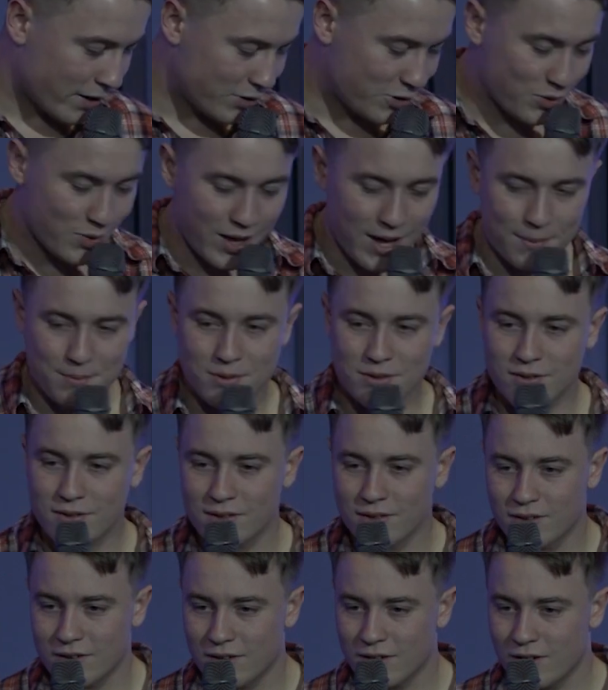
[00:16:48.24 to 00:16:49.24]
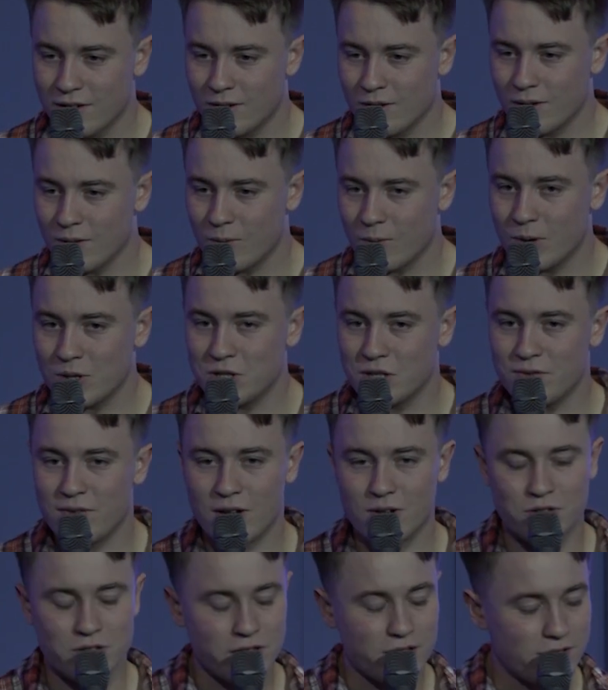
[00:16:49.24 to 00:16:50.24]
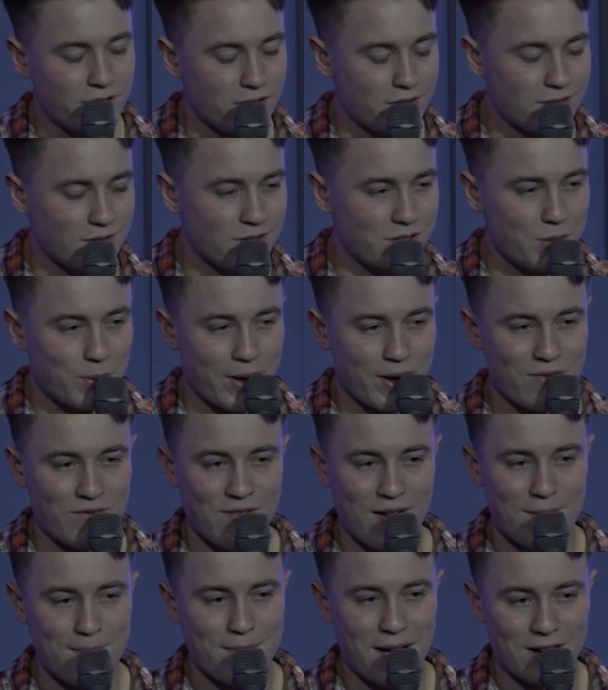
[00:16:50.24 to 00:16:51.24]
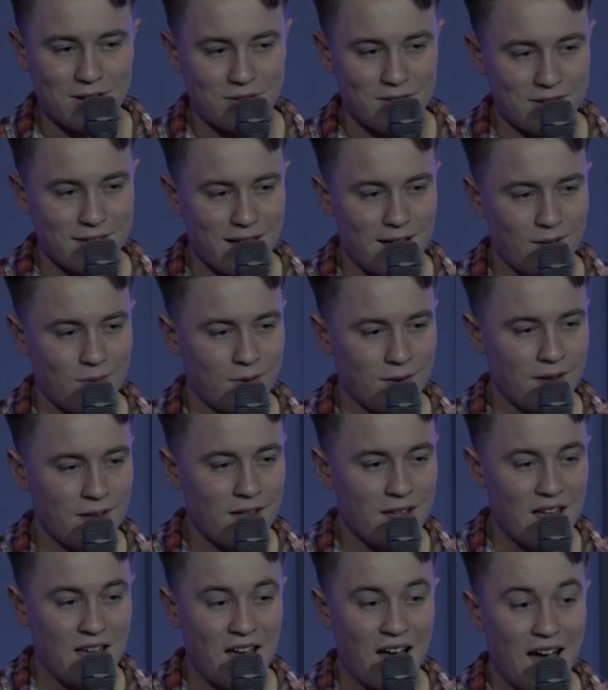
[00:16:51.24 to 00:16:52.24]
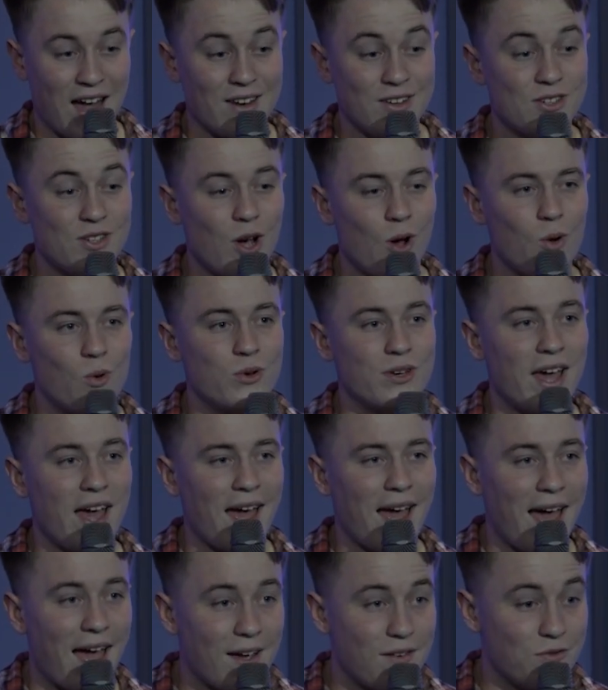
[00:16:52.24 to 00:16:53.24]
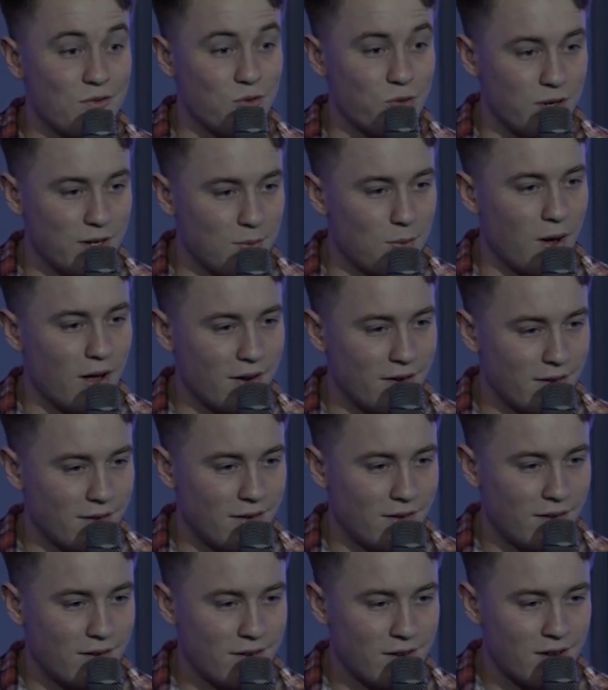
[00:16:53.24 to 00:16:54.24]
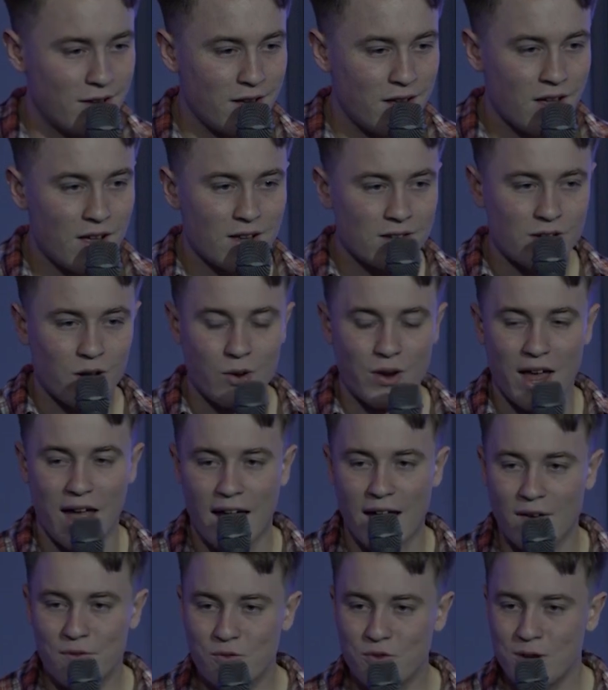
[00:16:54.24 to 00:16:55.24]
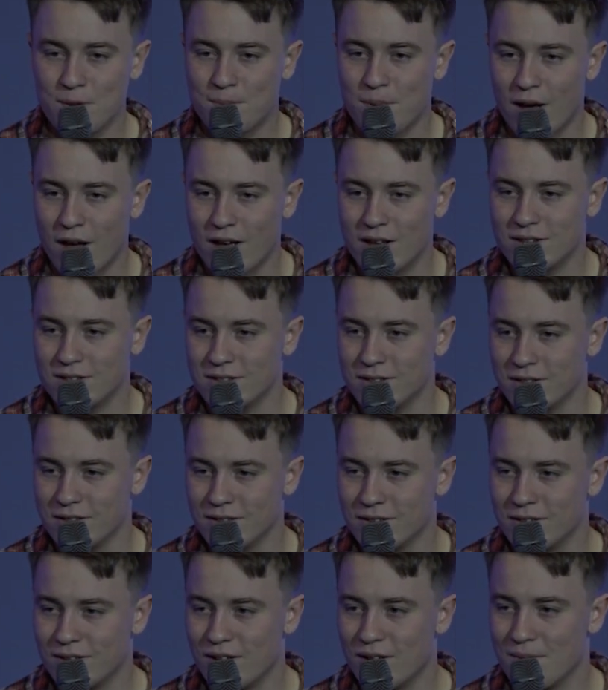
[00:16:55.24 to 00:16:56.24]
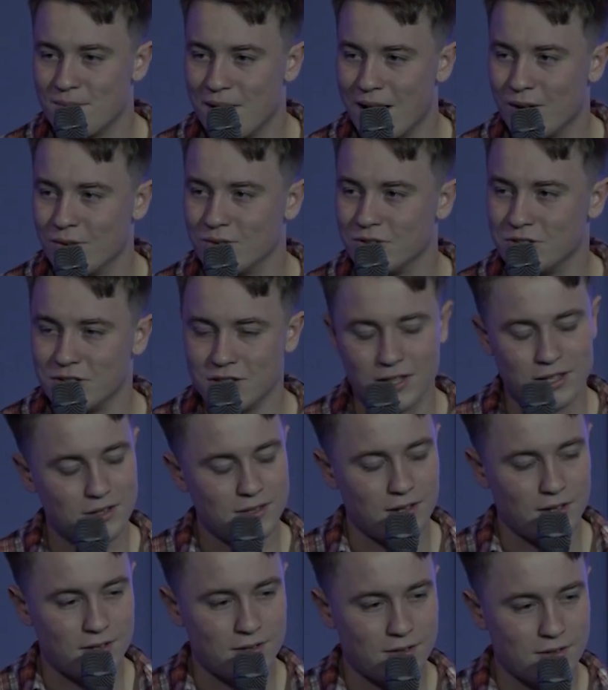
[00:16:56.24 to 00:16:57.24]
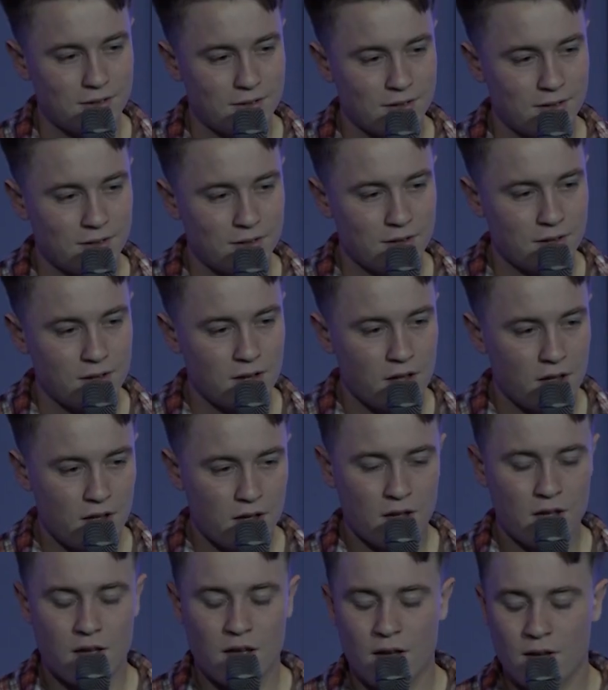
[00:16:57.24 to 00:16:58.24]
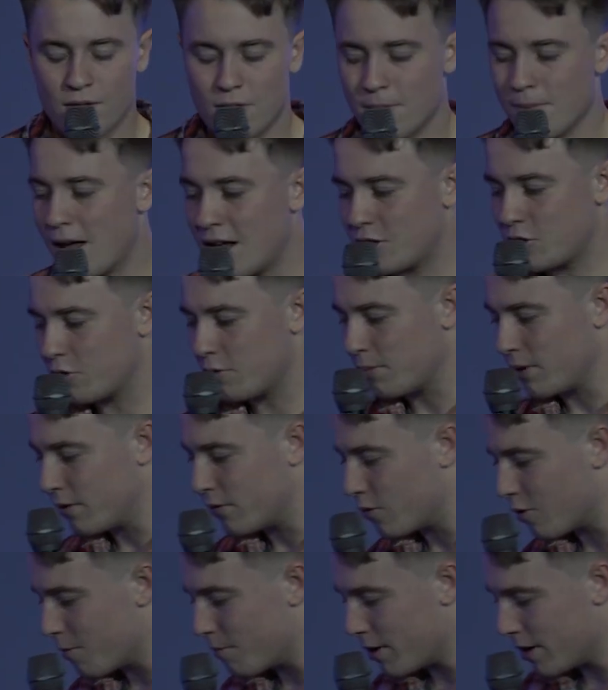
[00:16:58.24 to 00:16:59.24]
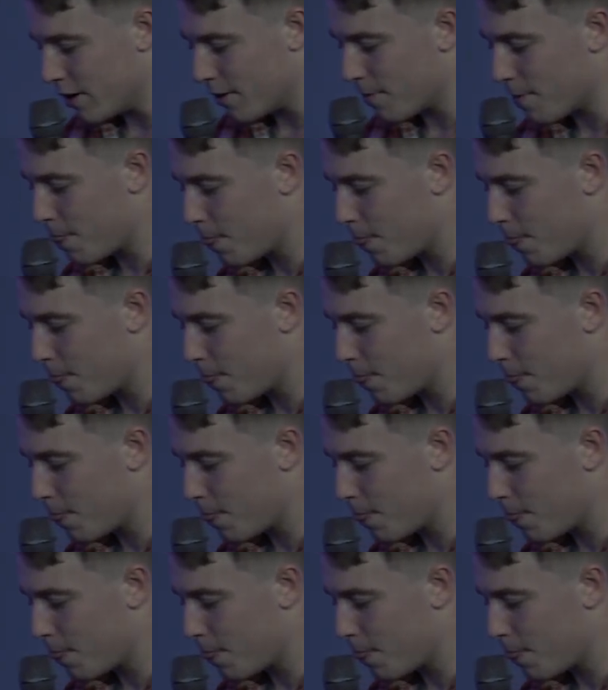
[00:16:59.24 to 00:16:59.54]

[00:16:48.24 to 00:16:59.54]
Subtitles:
Do you know what happened? When she found Jesus, she went and ran back to the town and told everyone, told every person about Jesus. Imagine me for a minute